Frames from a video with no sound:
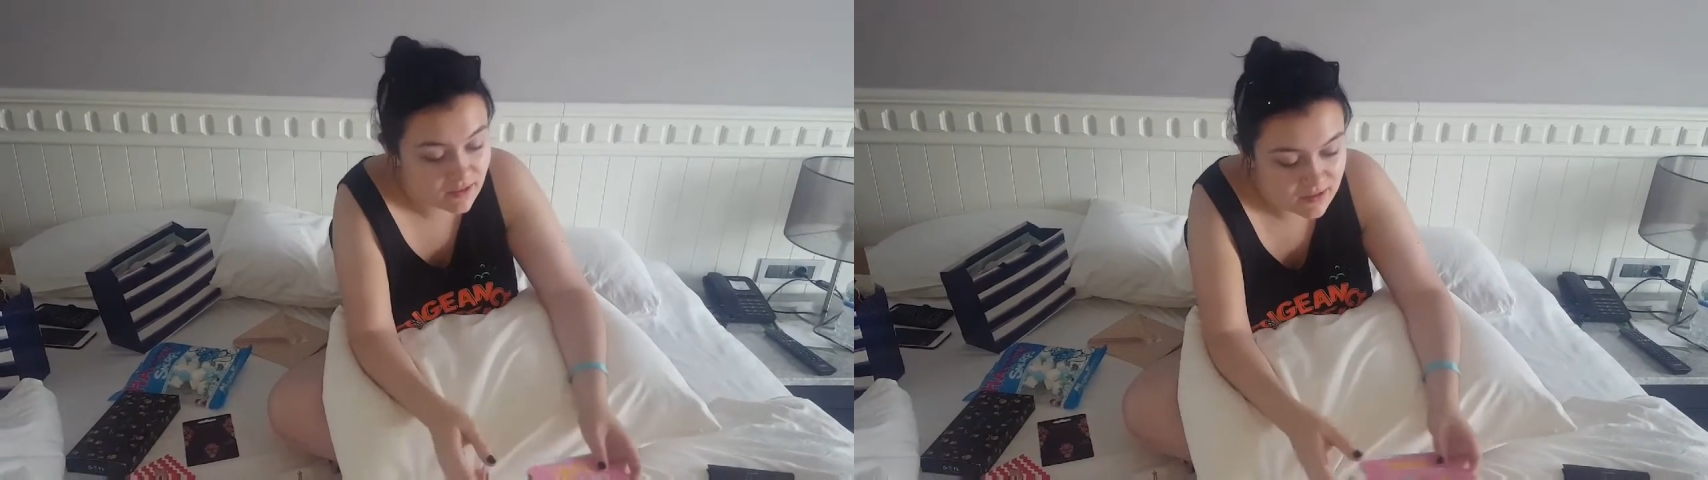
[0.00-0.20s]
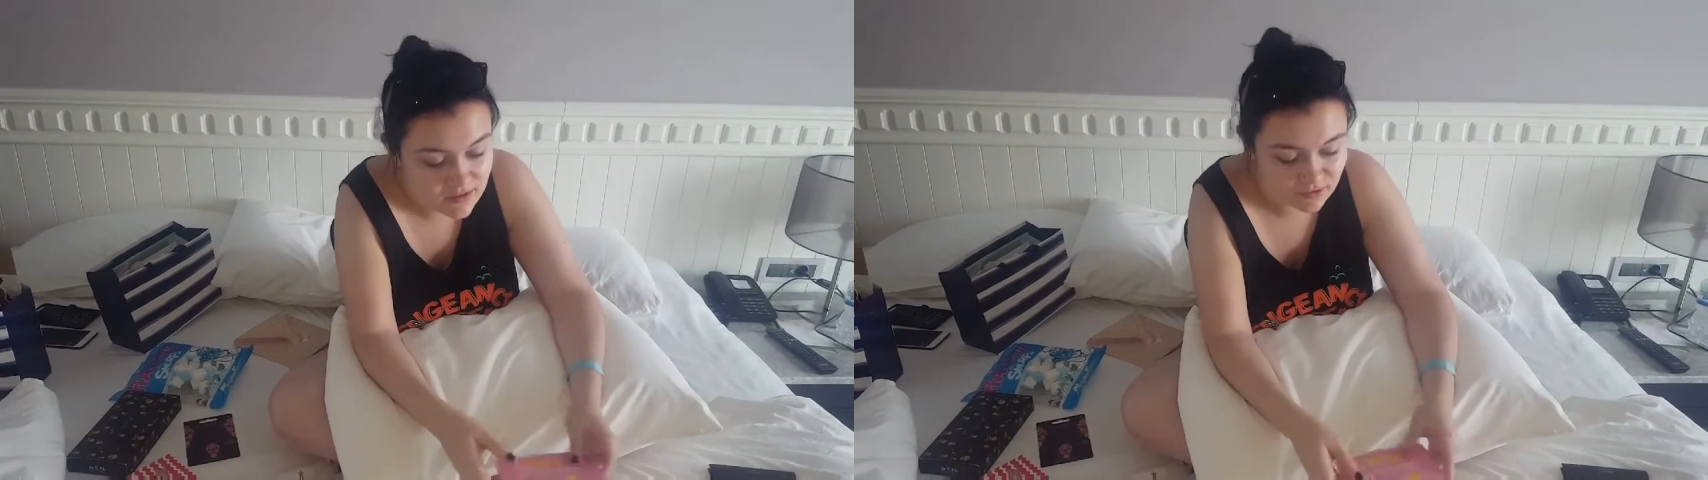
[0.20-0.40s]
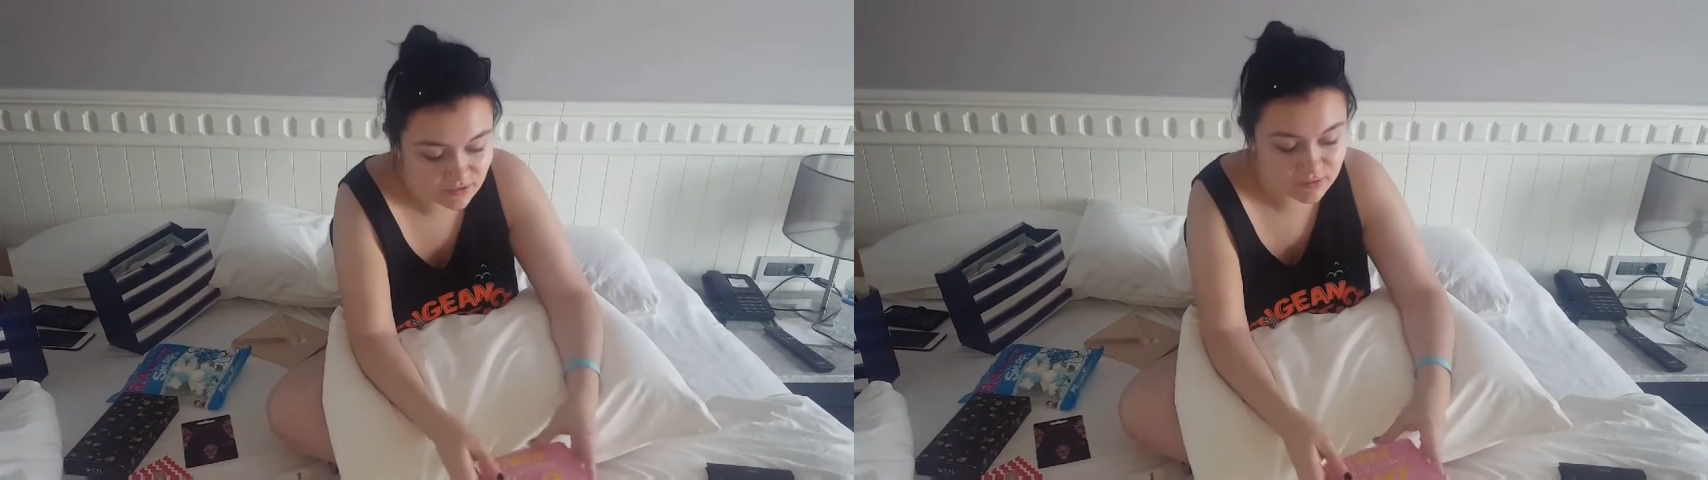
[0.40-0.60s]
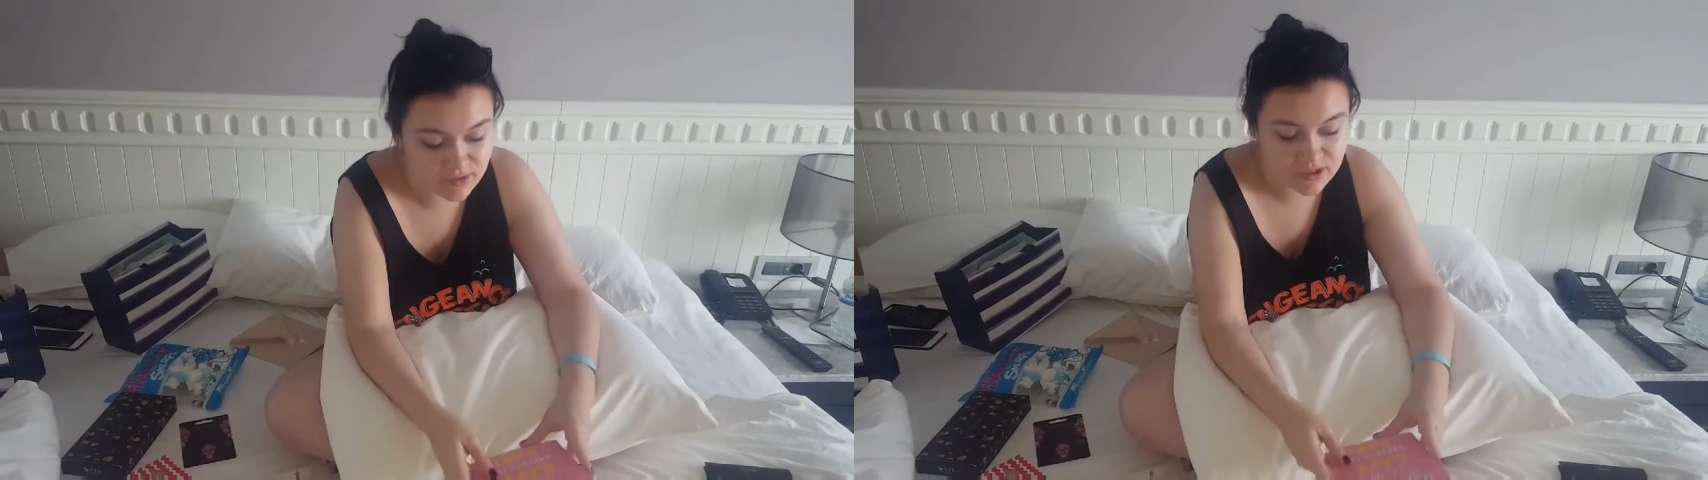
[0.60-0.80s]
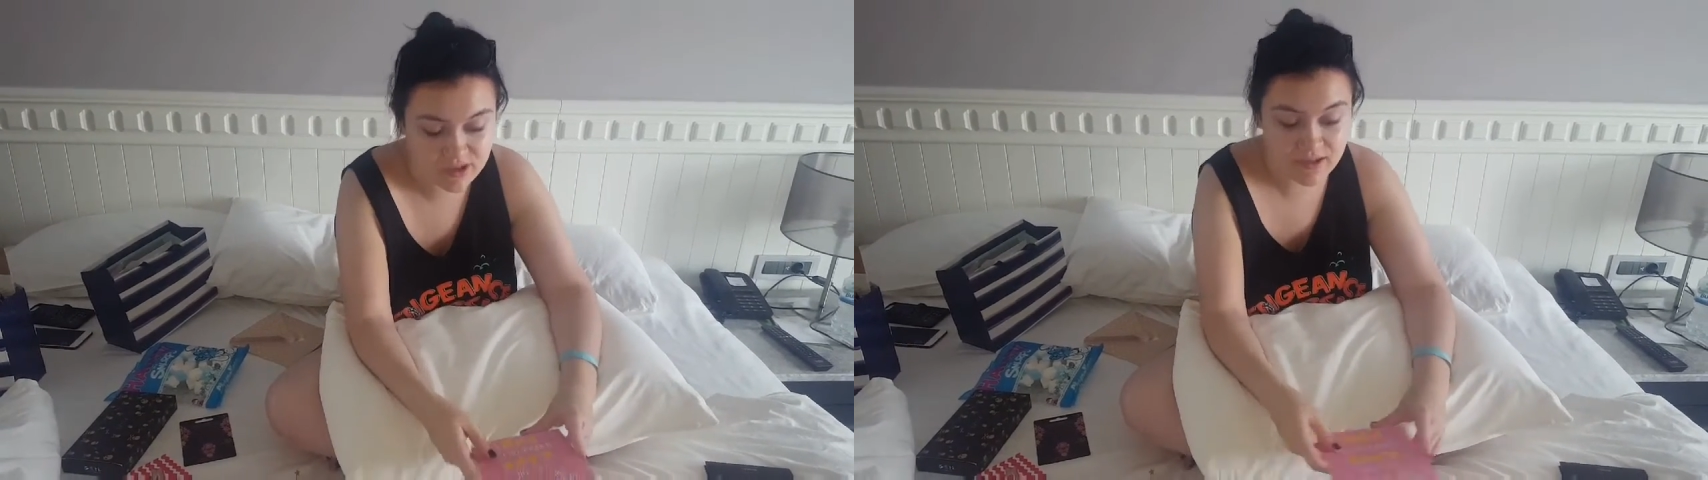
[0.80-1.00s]
Glasgow,
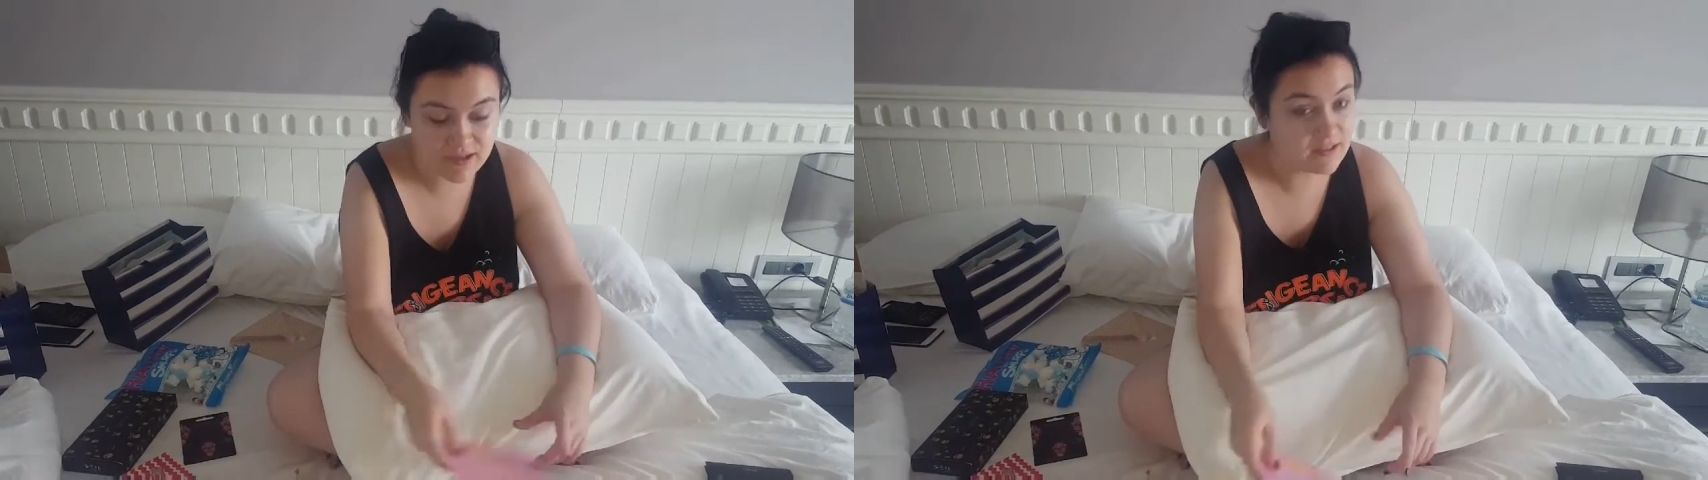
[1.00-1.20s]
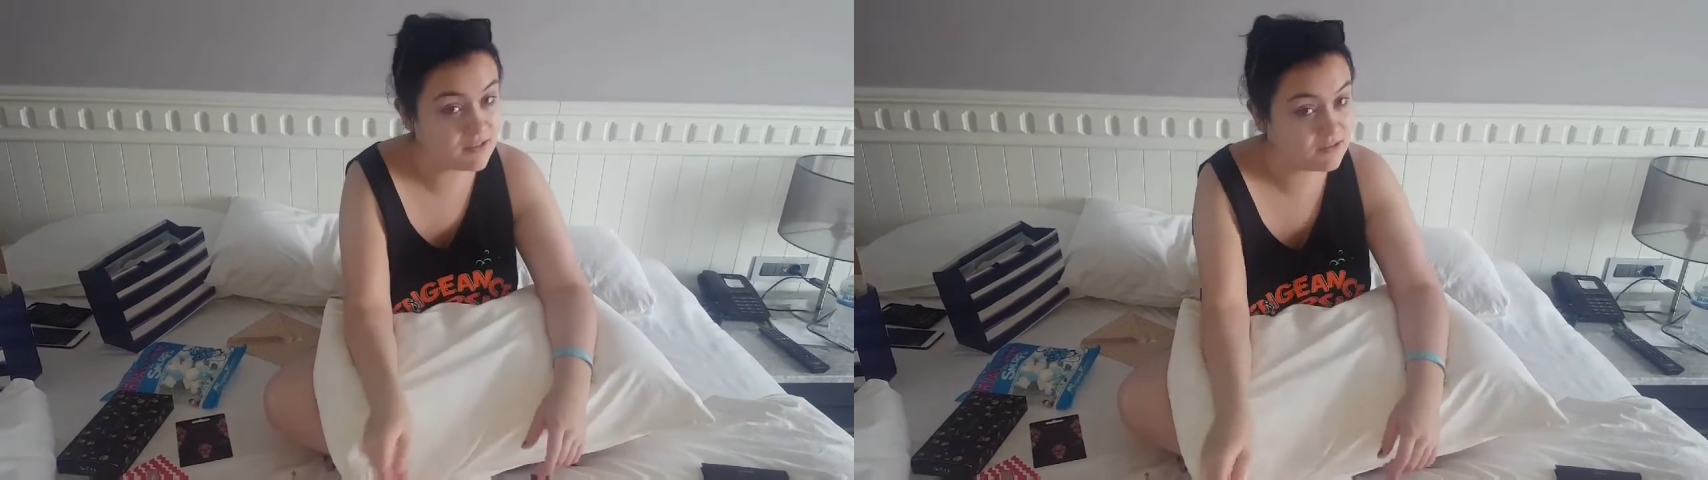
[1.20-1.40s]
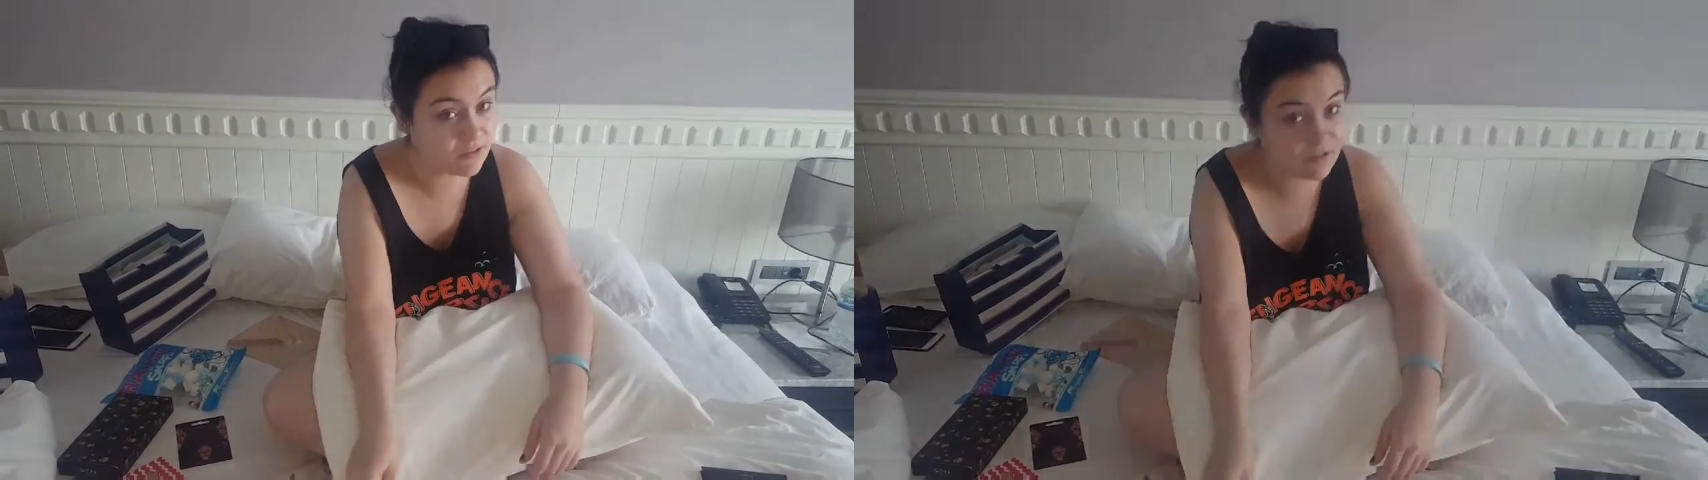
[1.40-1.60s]
which is